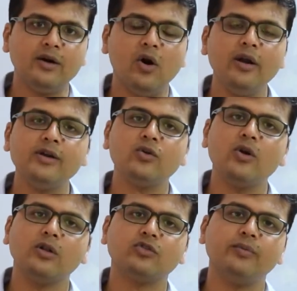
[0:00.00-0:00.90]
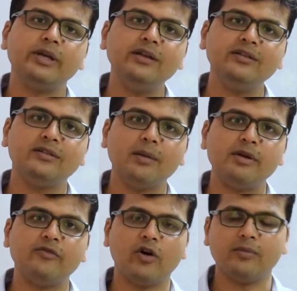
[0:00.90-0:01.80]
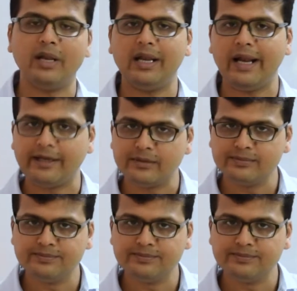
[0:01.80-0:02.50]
or it could also be a semi-formal letter.